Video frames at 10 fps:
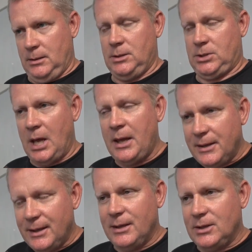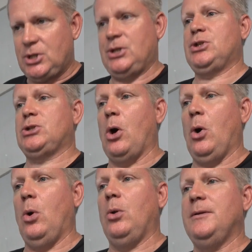she
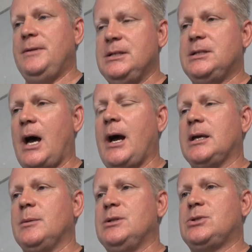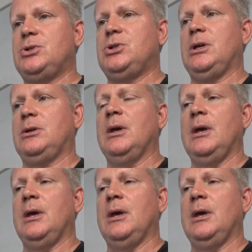stole these documents so she could,